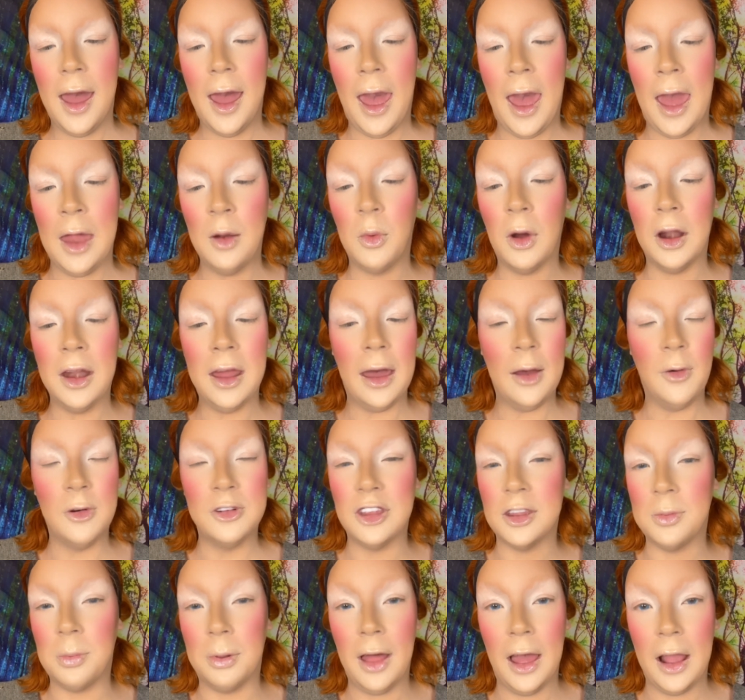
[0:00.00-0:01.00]
And one day I was
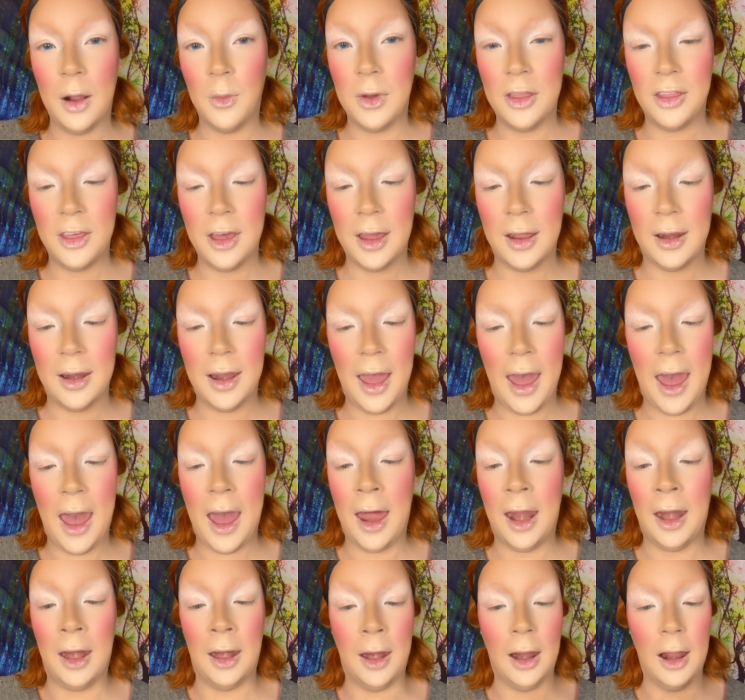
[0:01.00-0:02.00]
just playing with it
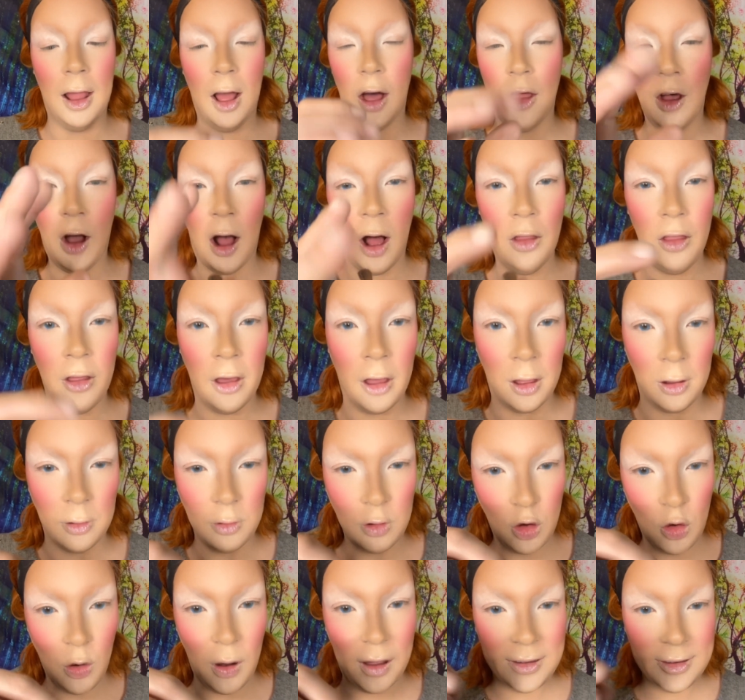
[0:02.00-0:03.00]
and all the
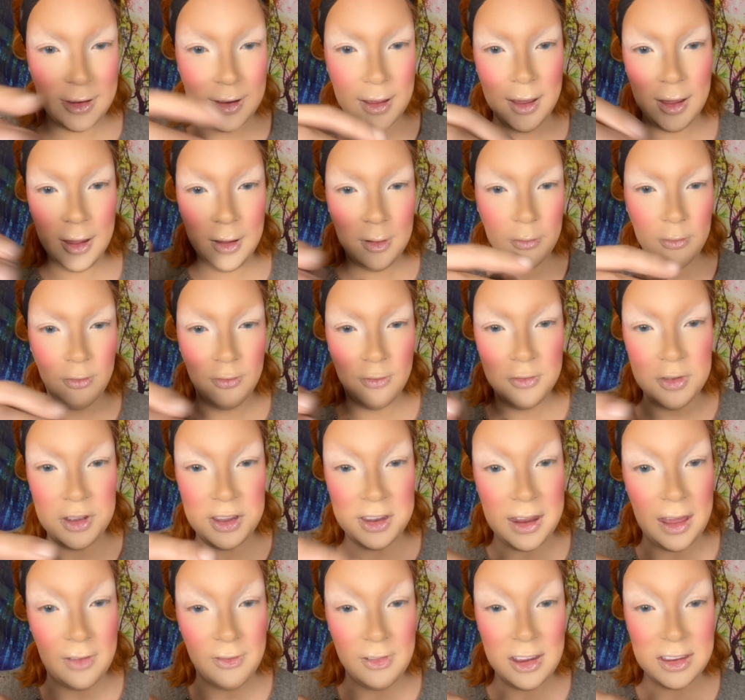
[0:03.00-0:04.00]
crusty
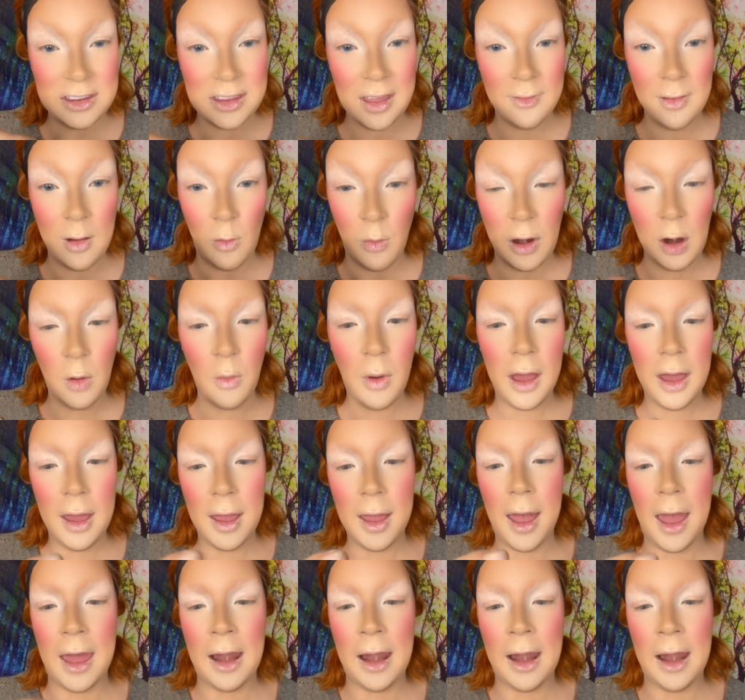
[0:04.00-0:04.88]
stiffness of it went away.